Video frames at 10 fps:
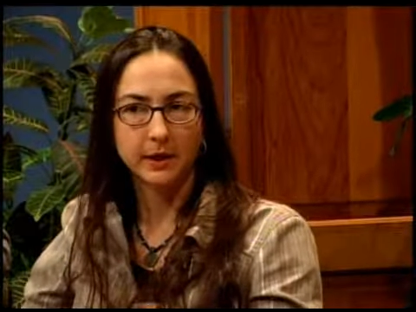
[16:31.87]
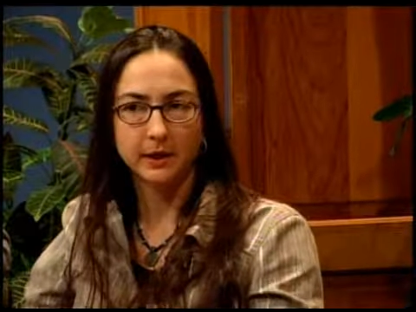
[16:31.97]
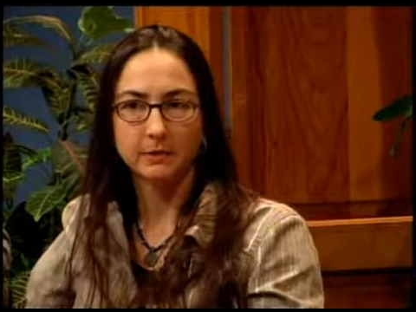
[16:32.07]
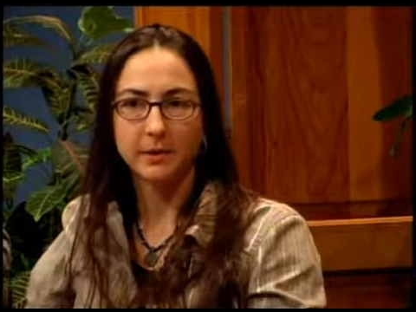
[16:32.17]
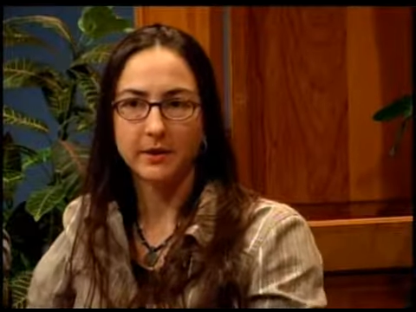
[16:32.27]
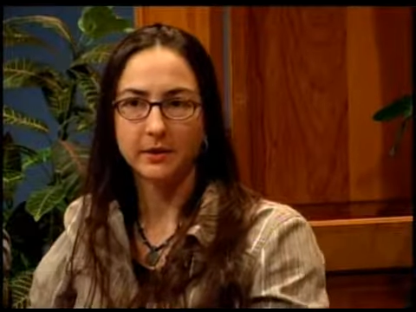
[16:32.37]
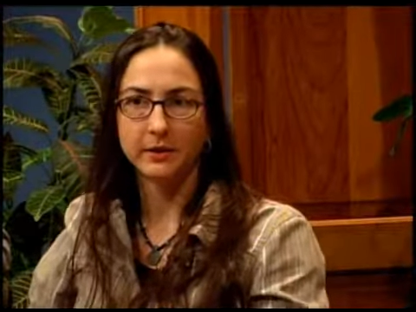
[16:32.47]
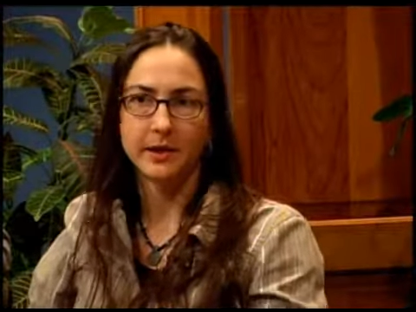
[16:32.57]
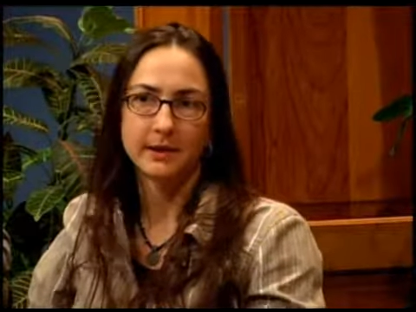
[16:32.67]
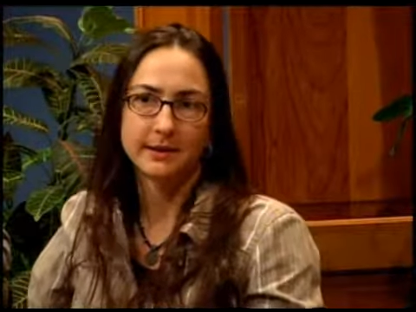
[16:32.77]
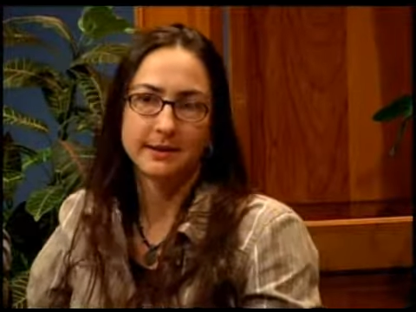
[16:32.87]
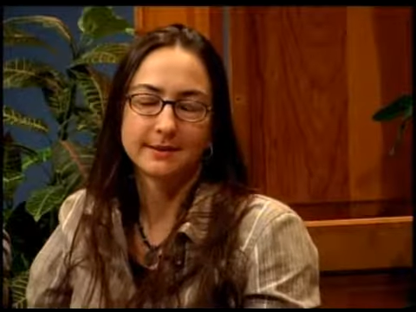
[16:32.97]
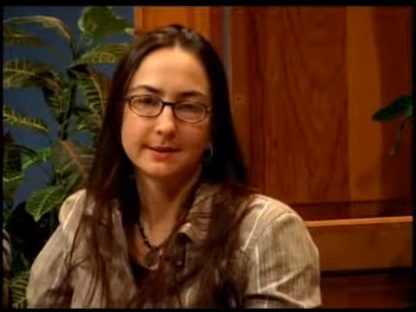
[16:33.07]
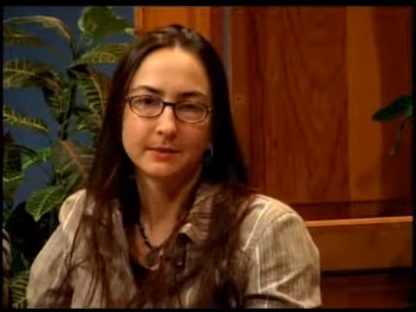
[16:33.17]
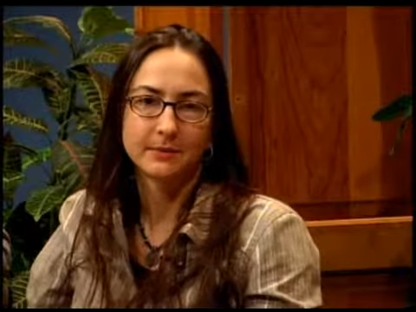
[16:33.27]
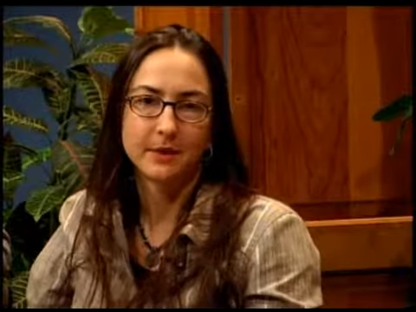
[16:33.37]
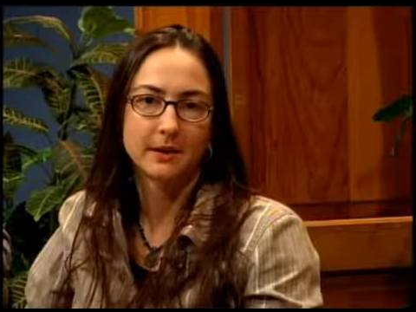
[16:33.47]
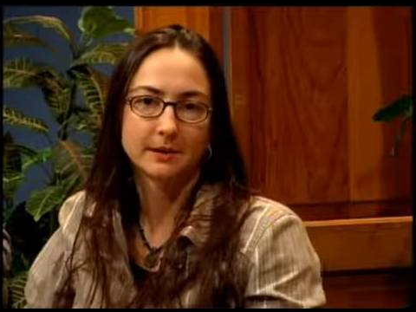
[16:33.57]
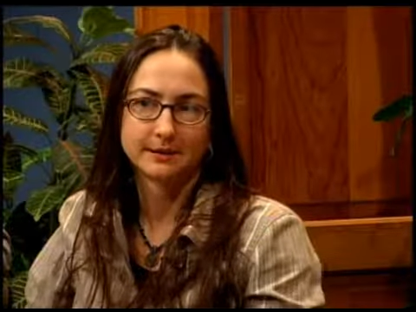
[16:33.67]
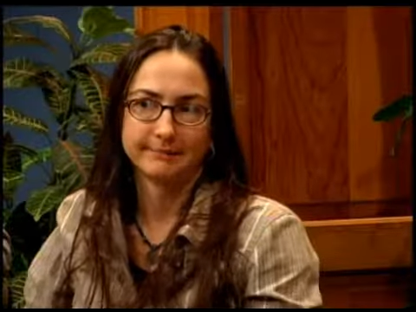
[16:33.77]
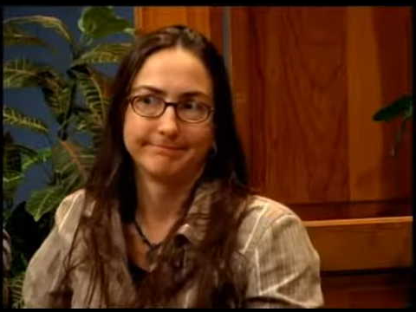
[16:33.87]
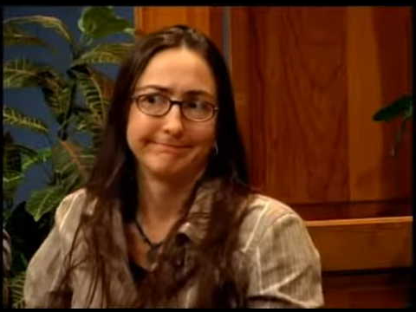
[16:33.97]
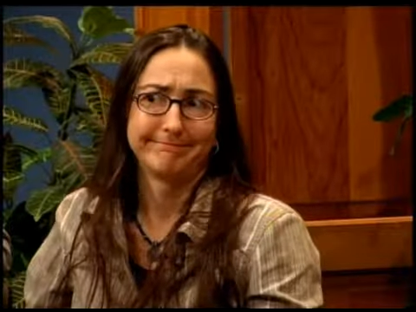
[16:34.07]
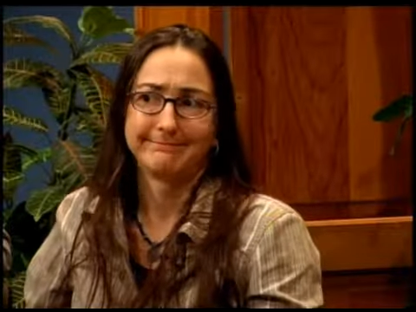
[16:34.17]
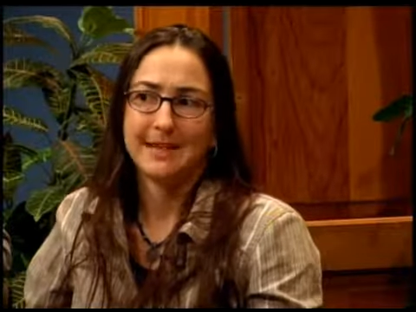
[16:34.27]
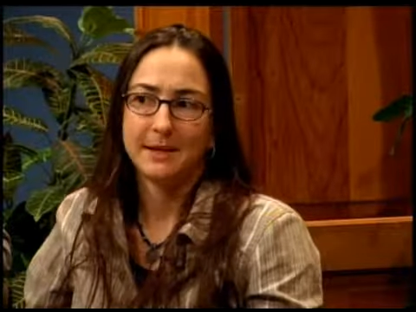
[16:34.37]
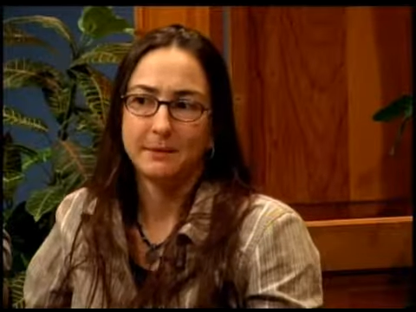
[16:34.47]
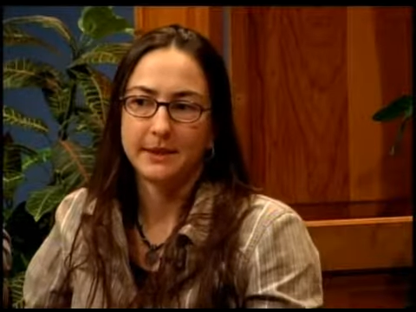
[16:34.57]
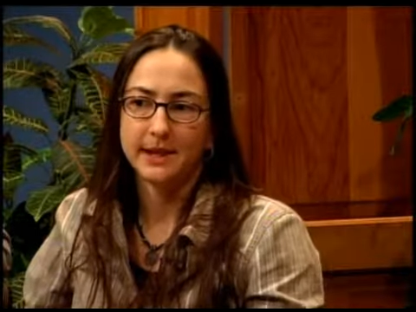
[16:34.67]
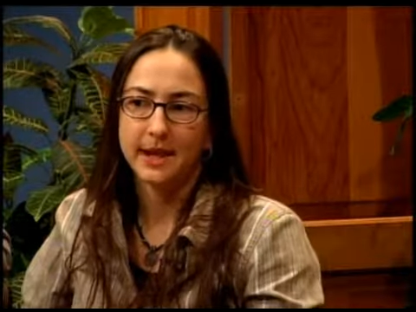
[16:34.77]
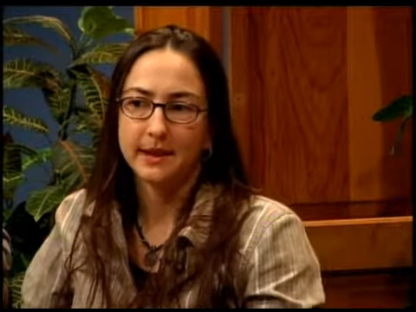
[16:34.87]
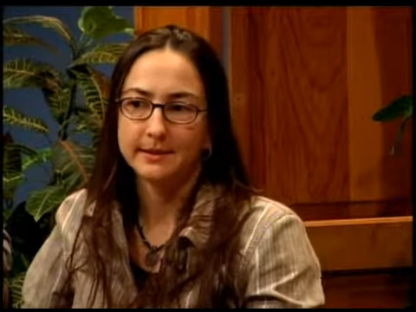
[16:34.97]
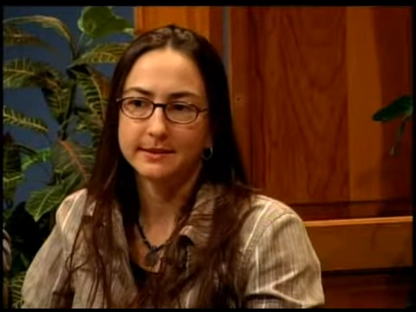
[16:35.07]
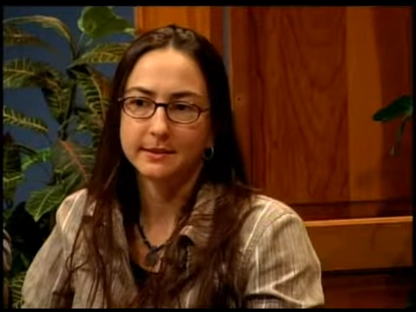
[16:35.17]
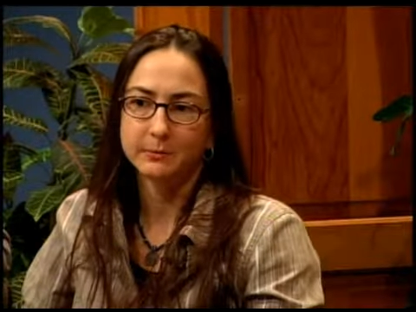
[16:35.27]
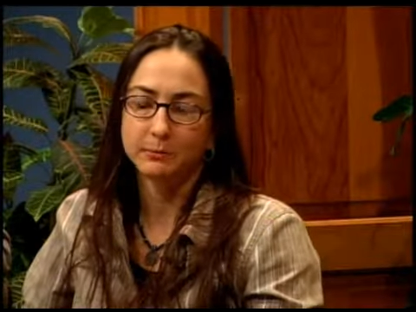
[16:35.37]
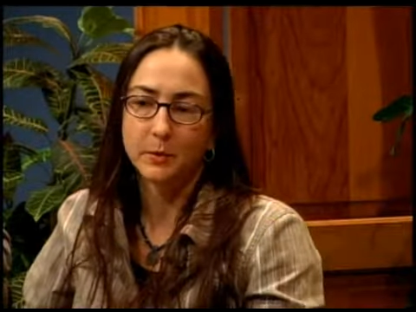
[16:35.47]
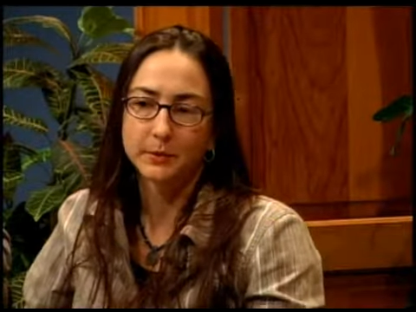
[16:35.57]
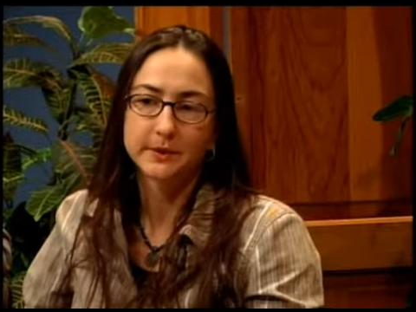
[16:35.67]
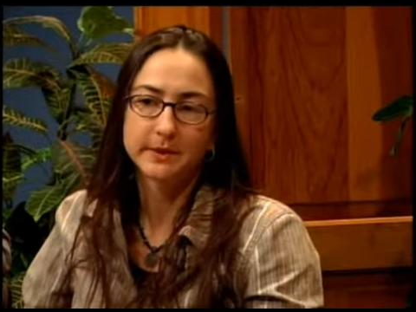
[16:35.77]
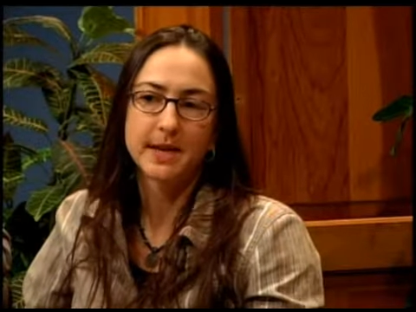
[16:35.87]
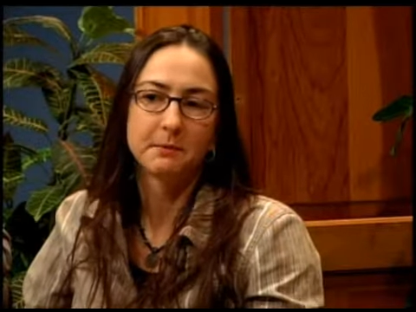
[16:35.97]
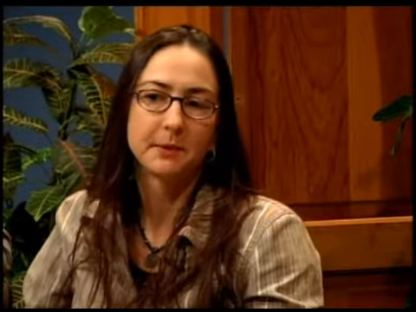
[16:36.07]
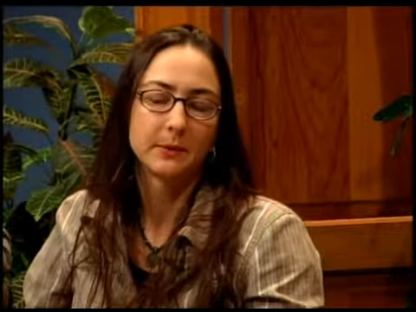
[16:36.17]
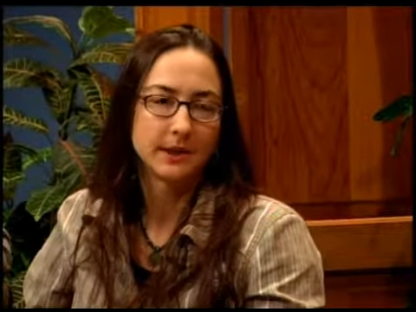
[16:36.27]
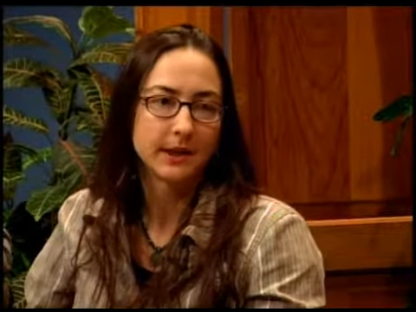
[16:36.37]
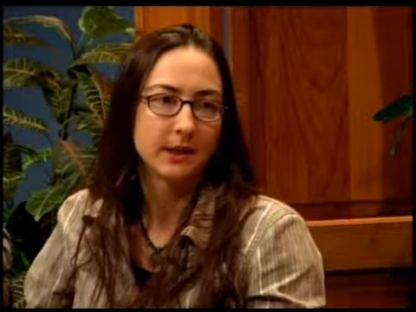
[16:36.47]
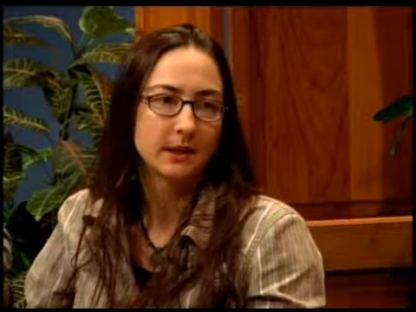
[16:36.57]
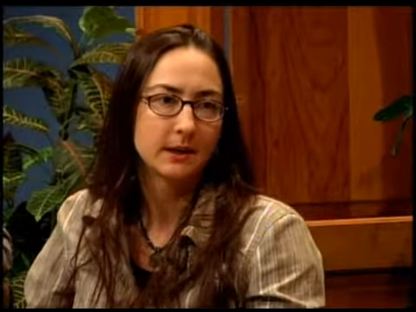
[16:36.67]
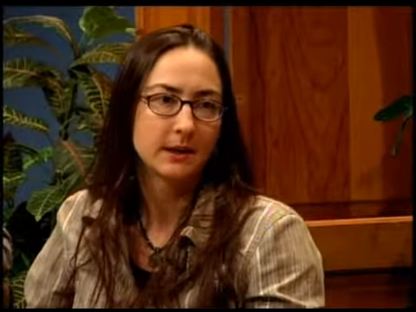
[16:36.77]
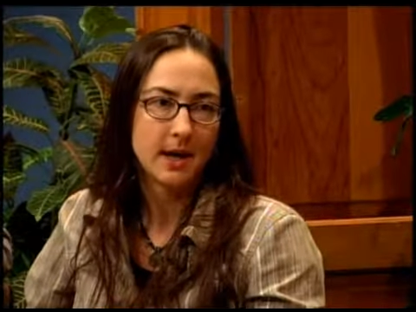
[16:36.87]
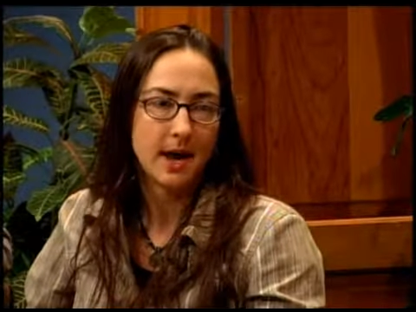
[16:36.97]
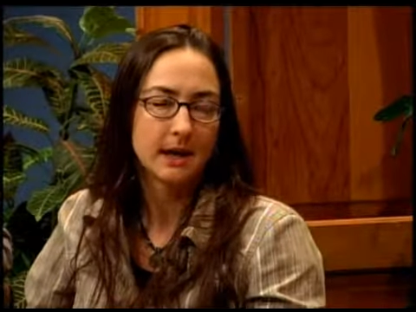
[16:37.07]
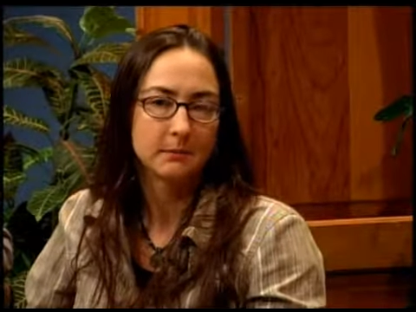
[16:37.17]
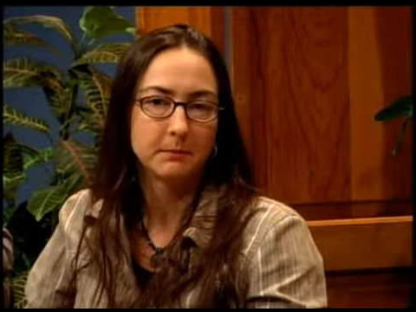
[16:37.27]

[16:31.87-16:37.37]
And whether or not that's his fault, I mean, most of the time I would think not.